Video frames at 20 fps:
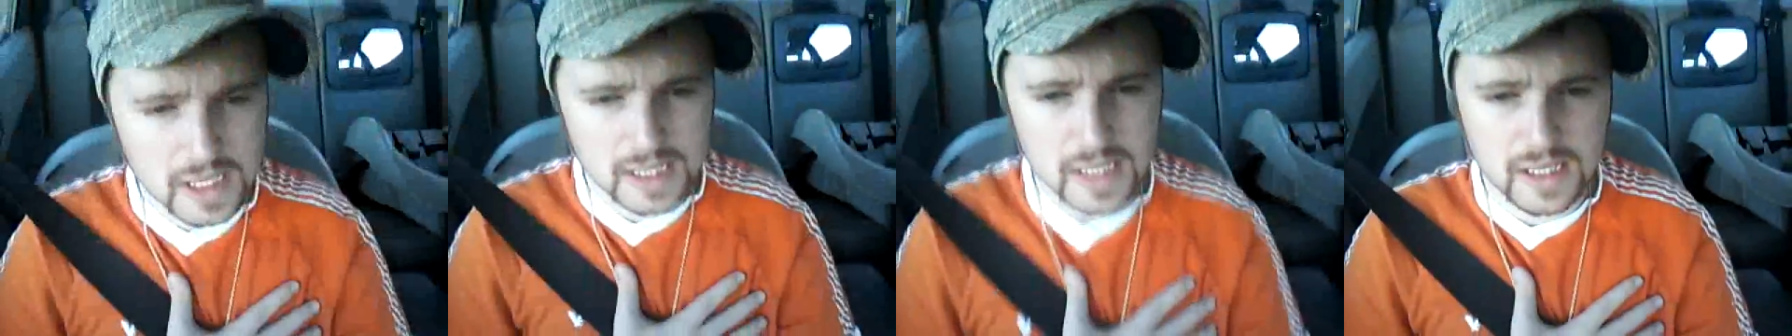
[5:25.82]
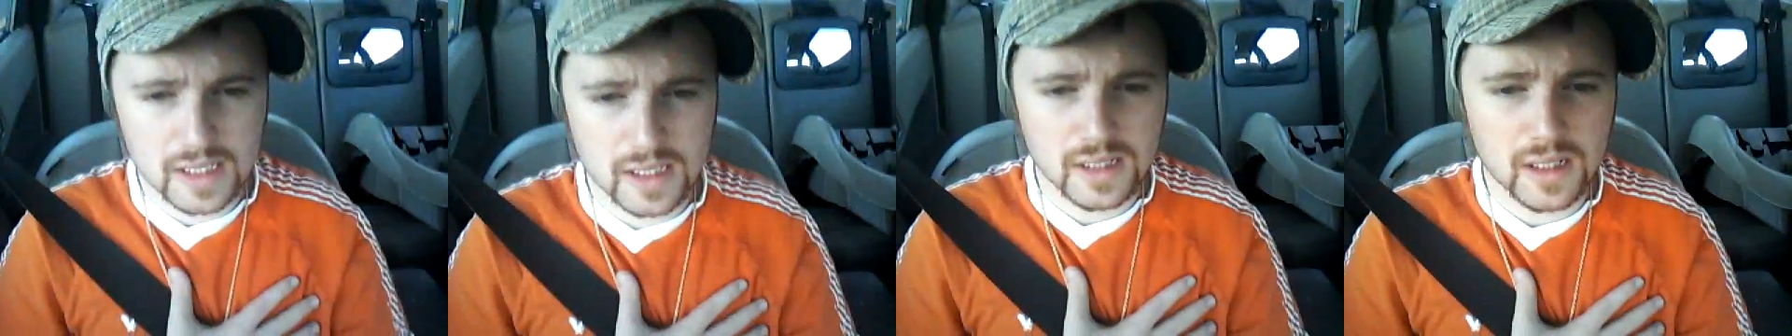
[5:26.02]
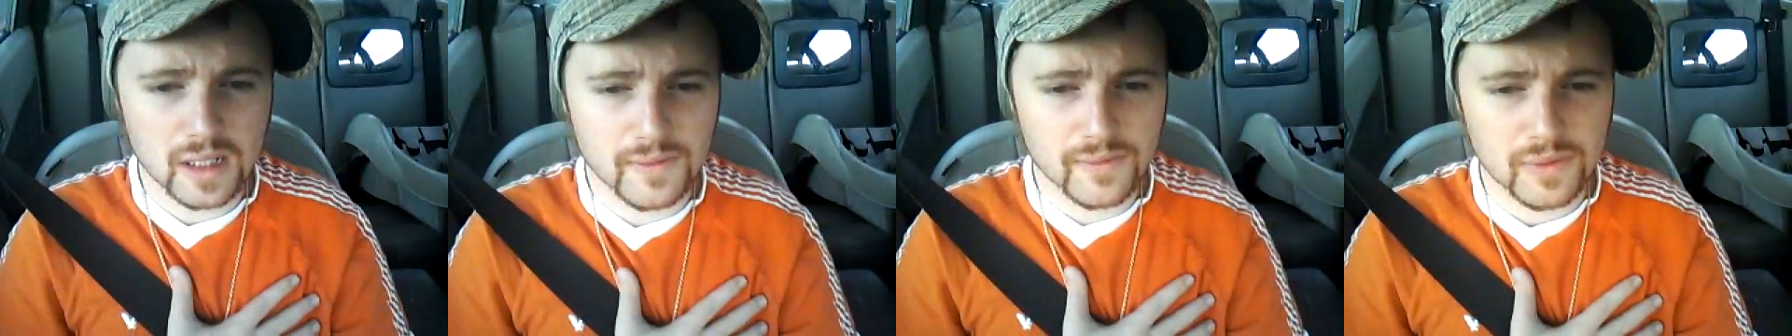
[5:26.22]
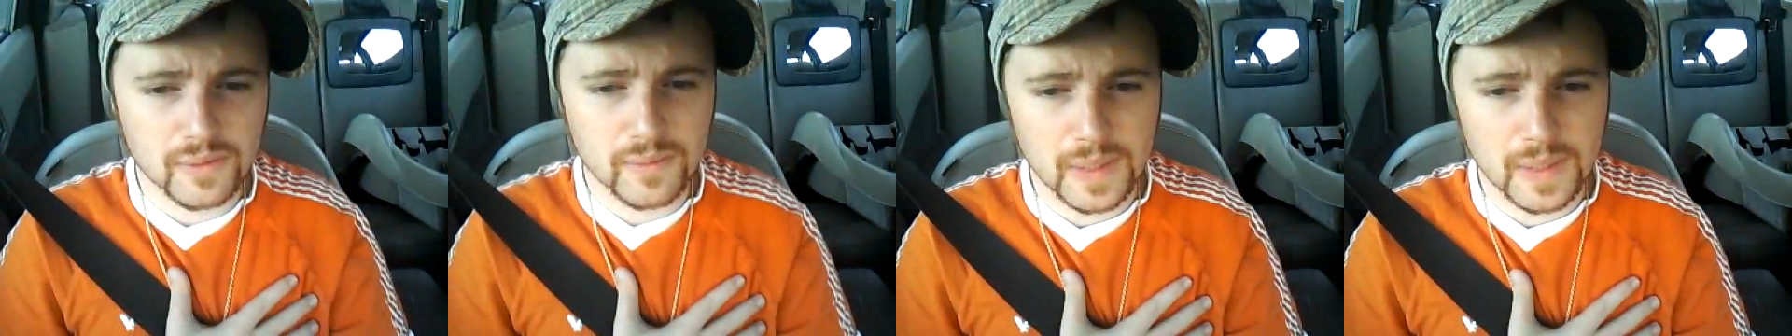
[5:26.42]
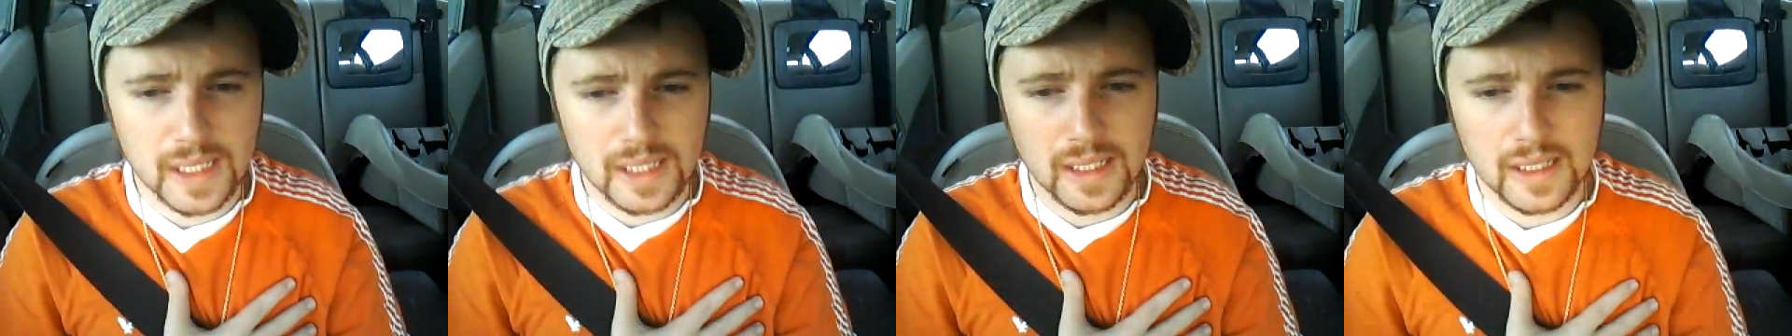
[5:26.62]
I know what
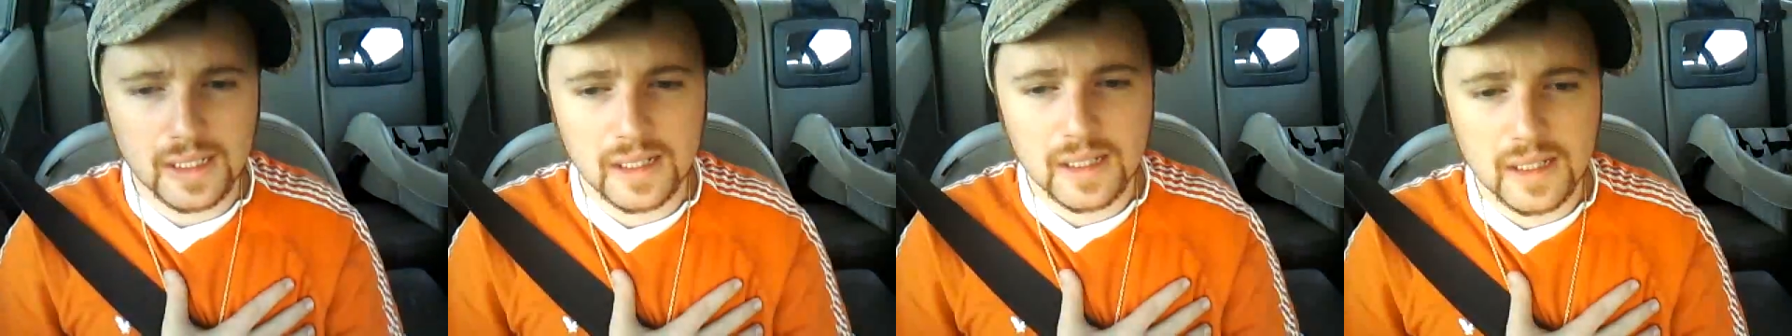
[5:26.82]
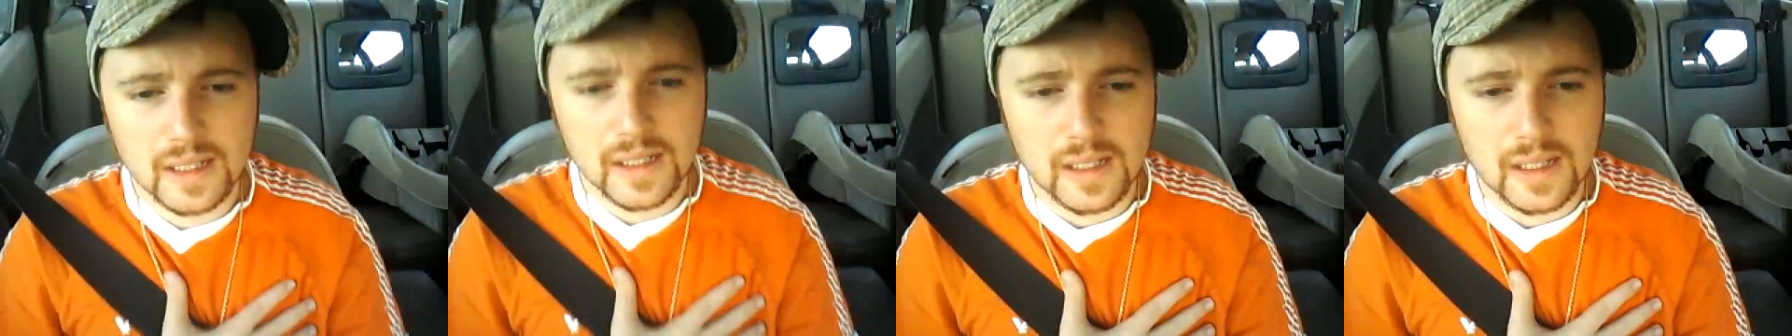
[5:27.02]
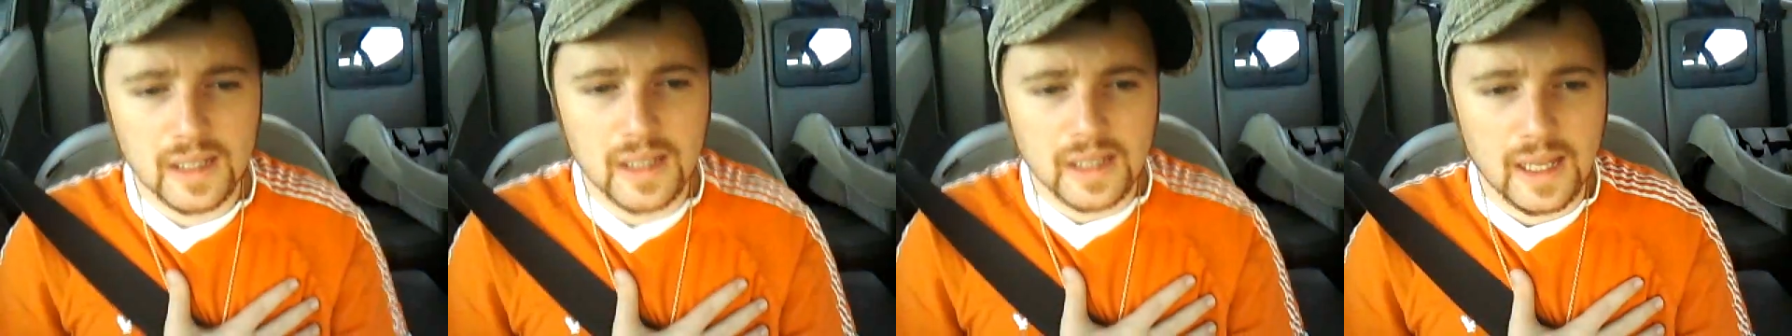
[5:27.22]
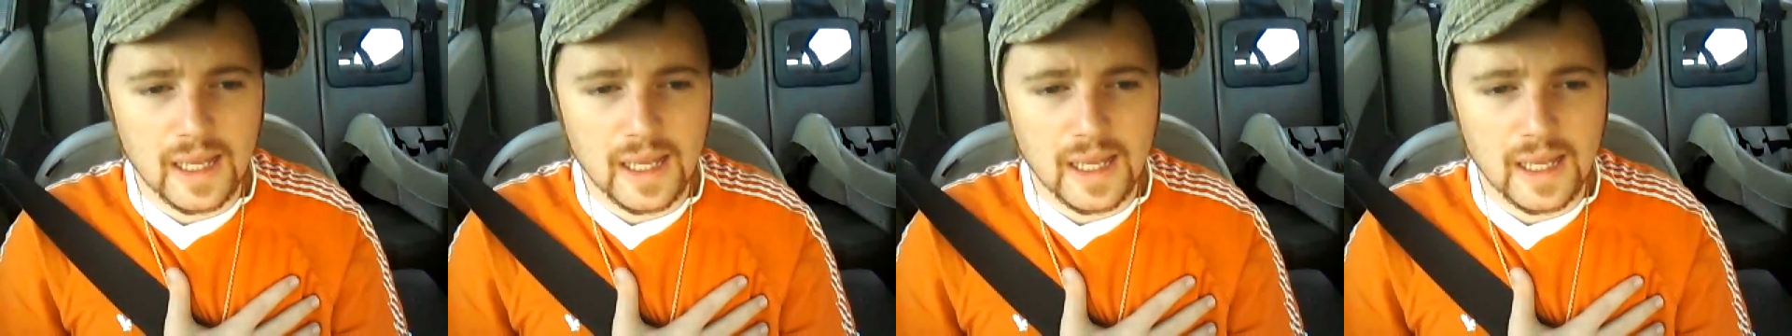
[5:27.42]
Jesus has done for me.